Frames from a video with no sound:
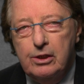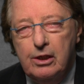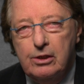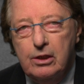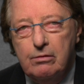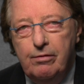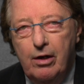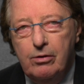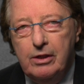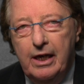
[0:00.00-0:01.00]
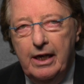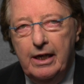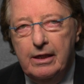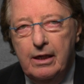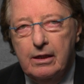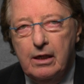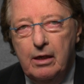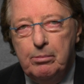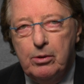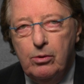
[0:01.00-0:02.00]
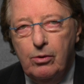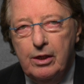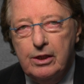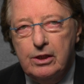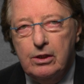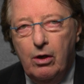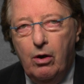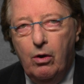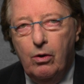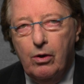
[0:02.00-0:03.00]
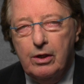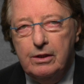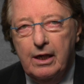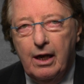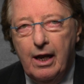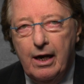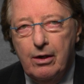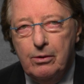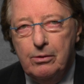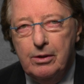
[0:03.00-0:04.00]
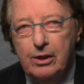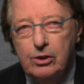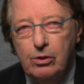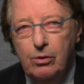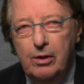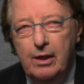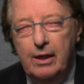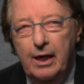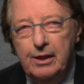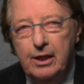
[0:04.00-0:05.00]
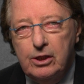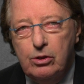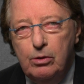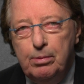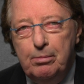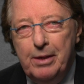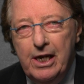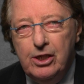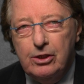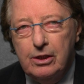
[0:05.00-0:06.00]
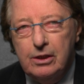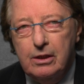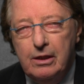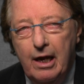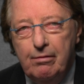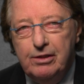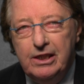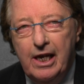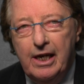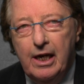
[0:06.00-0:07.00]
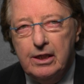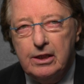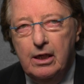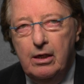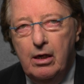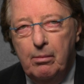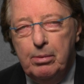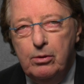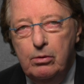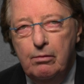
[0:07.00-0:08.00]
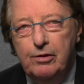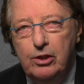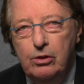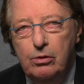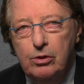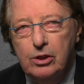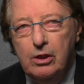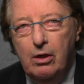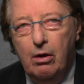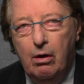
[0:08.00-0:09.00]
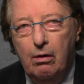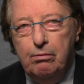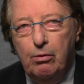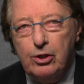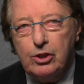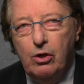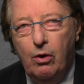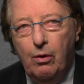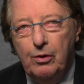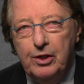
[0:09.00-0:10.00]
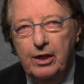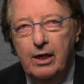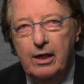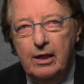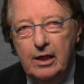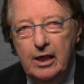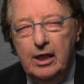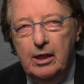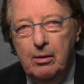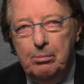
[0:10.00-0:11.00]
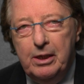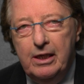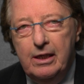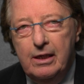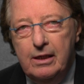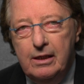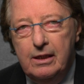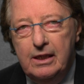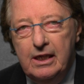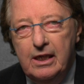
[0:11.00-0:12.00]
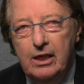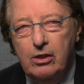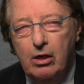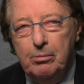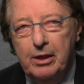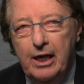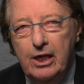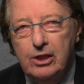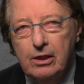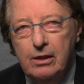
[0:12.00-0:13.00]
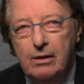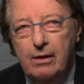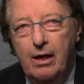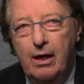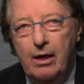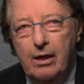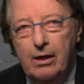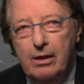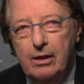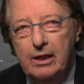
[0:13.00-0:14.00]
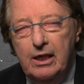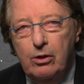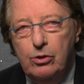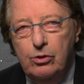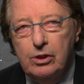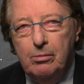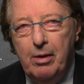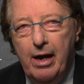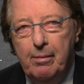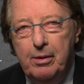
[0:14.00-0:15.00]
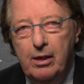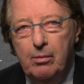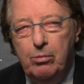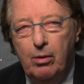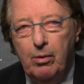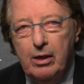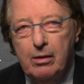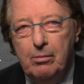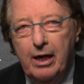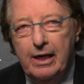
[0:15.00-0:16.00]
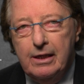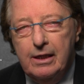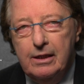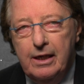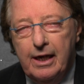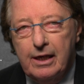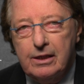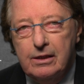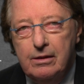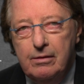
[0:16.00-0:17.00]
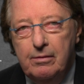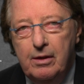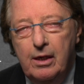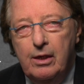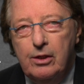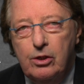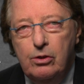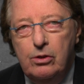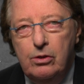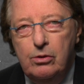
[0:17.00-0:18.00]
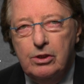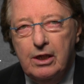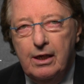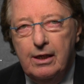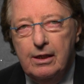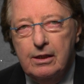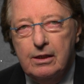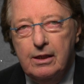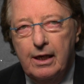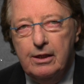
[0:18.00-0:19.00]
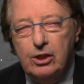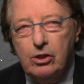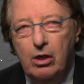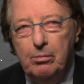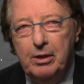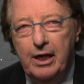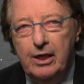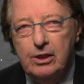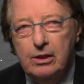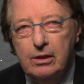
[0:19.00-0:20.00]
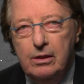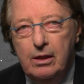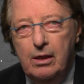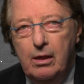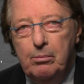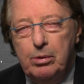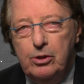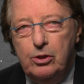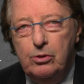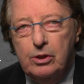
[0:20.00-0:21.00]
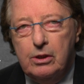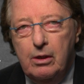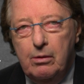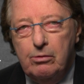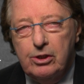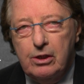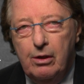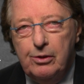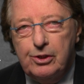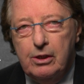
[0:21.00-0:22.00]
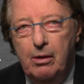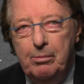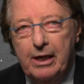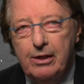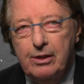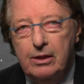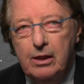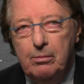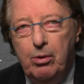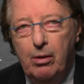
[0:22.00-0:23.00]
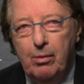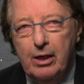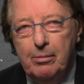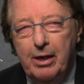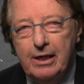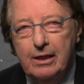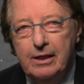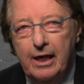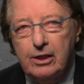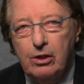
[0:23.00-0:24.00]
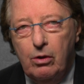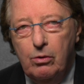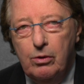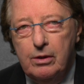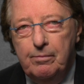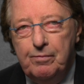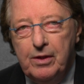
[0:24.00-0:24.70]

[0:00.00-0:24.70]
such as Velcade, Kyprolis, or Ninlaro. And so in this group of patients, the FDA has approved the use of what's called the EPD combination, uh, elotuzumab, pomalidomide, and dex. The good news is that this combination produced results better than the pomalidomide and dex alone